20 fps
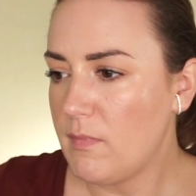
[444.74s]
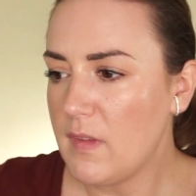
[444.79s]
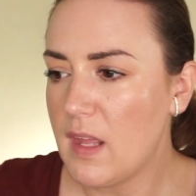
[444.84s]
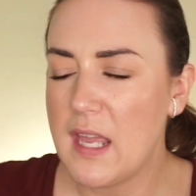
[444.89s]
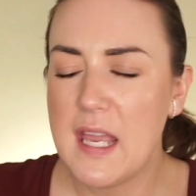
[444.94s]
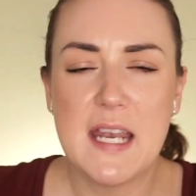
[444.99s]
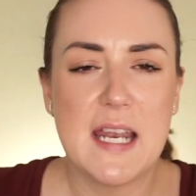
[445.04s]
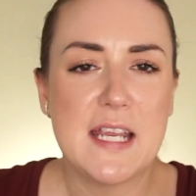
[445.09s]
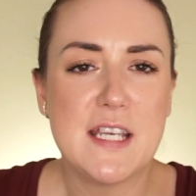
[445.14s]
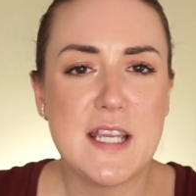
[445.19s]

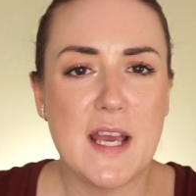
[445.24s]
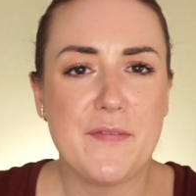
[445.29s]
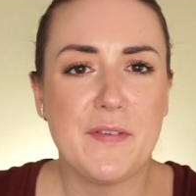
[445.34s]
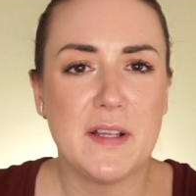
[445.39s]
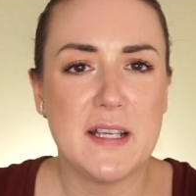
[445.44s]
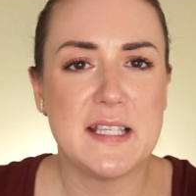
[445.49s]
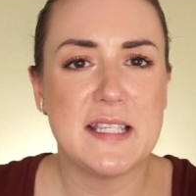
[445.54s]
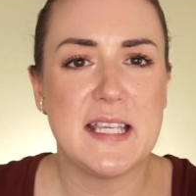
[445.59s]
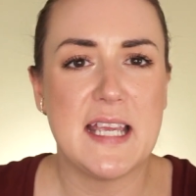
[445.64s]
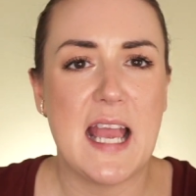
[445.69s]
I
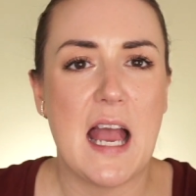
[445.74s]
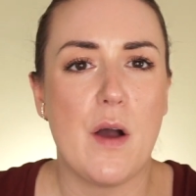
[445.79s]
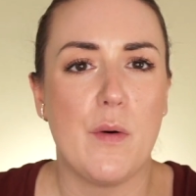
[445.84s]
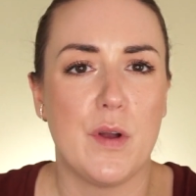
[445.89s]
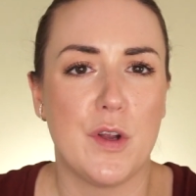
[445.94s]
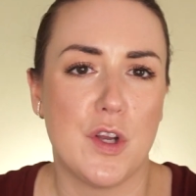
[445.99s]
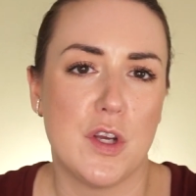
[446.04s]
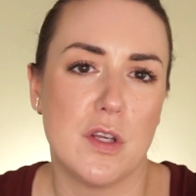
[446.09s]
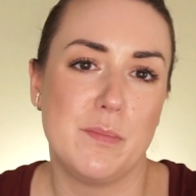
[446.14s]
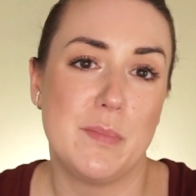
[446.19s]
definitely see how
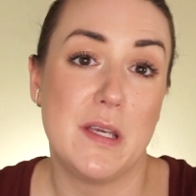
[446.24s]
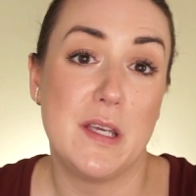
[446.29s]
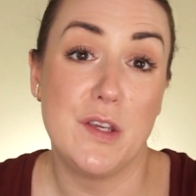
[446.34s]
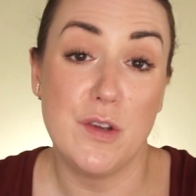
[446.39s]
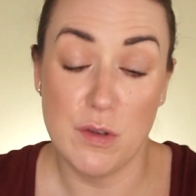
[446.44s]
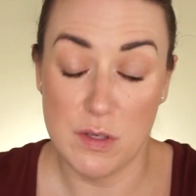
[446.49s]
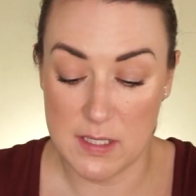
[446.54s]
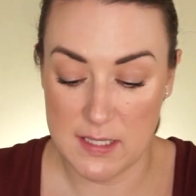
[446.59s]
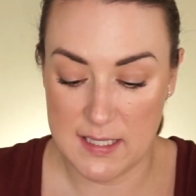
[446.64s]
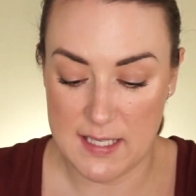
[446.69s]
it could be
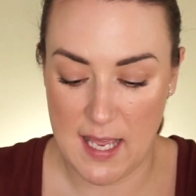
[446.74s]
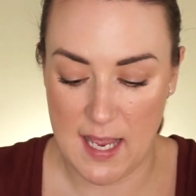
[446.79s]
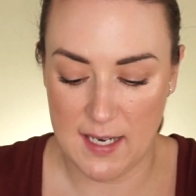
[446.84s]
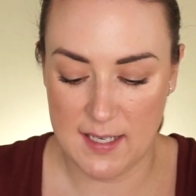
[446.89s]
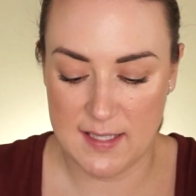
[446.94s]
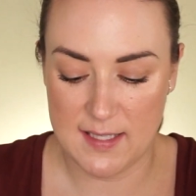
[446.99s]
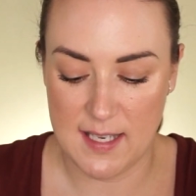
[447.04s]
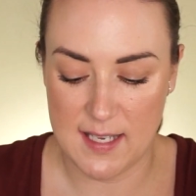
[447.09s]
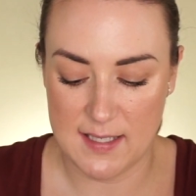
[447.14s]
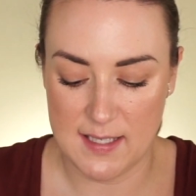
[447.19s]

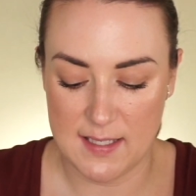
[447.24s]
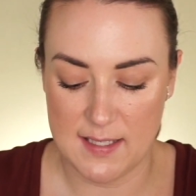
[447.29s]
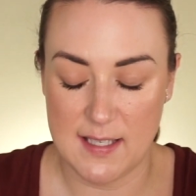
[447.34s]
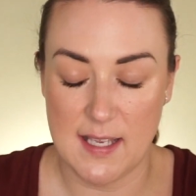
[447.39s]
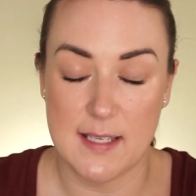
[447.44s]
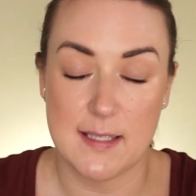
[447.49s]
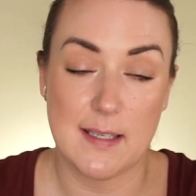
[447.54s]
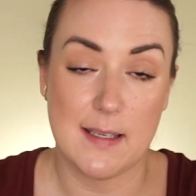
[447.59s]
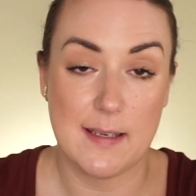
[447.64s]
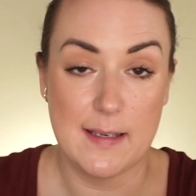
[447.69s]
unisex, as it
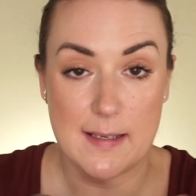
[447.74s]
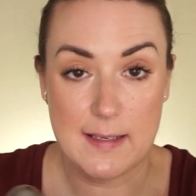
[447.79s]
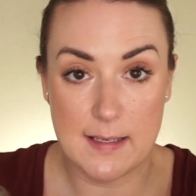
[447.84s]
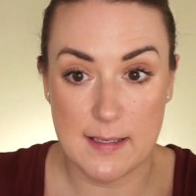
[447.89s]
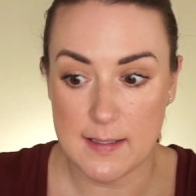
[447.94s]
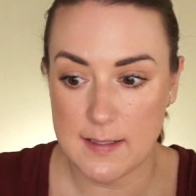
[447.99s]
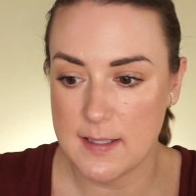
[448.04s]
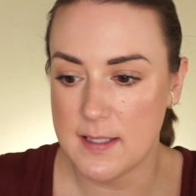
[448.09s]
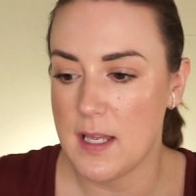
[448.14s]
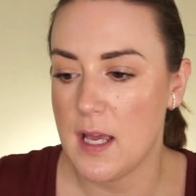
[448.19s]
says that it
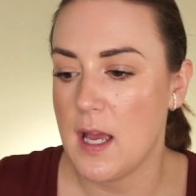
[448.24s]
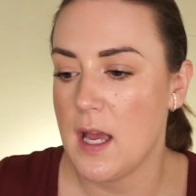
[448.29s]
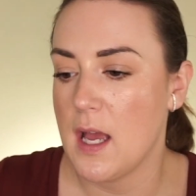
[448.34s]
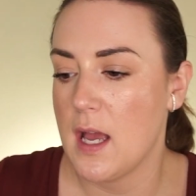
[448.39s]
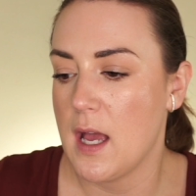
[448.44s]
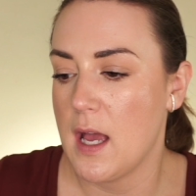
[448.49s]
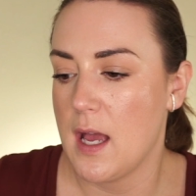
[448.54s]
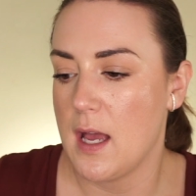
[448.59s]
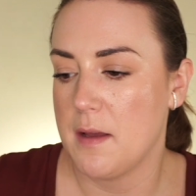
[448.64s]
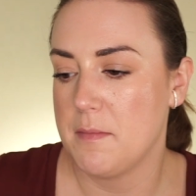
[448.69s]
is.
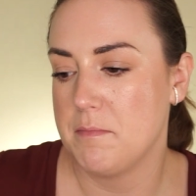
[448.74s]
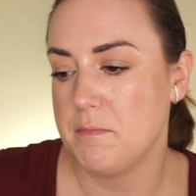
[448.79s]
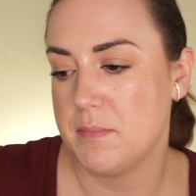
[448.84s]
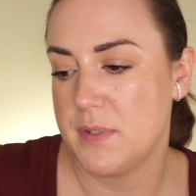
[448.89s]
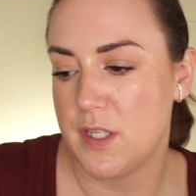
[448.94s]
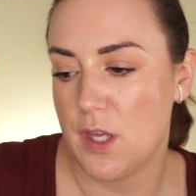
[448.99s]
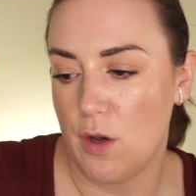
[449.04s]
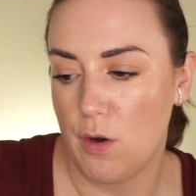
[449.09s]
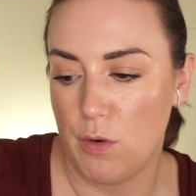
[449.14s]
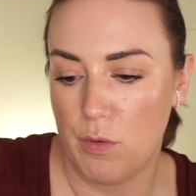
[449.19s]

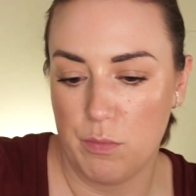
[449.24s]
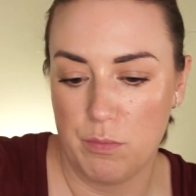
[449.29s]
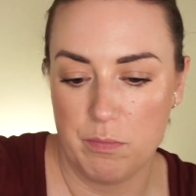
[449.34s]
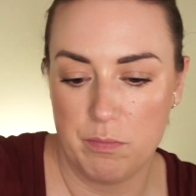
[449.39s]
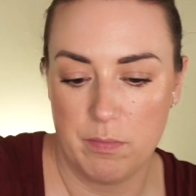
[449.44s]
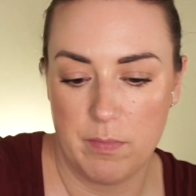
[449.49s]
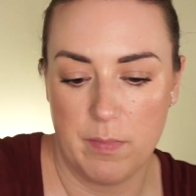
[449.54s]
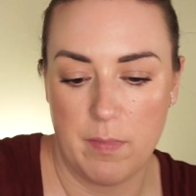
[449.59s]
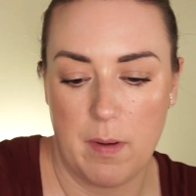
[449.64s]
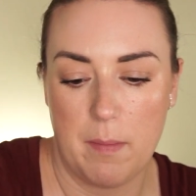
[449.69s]
So
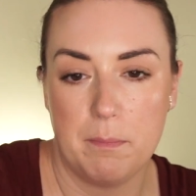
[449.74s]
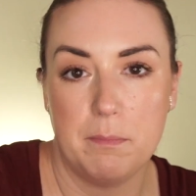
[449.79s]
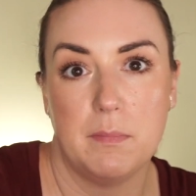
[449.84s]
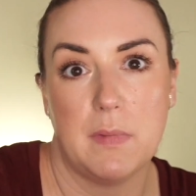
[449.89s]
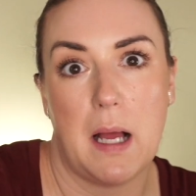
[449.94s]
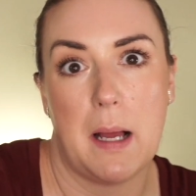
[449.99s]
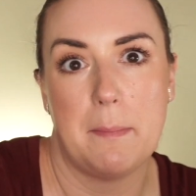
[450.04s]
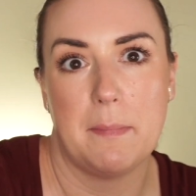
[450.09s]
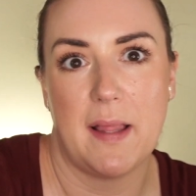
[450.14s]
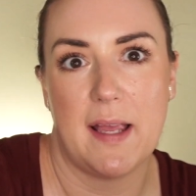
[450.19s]

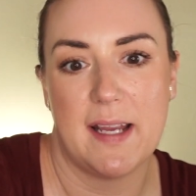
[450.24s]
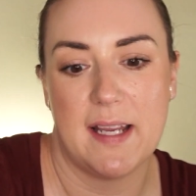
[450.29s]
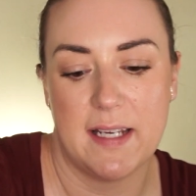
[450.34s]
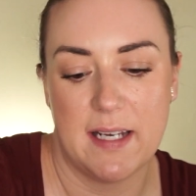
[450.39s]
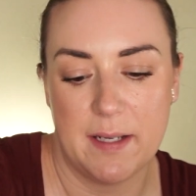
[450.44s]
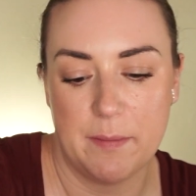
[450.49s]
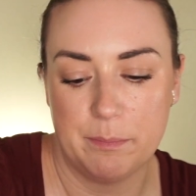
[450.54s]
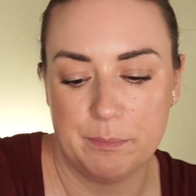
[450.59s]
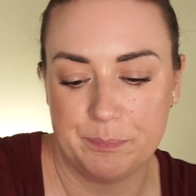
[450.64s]
I'm liking it.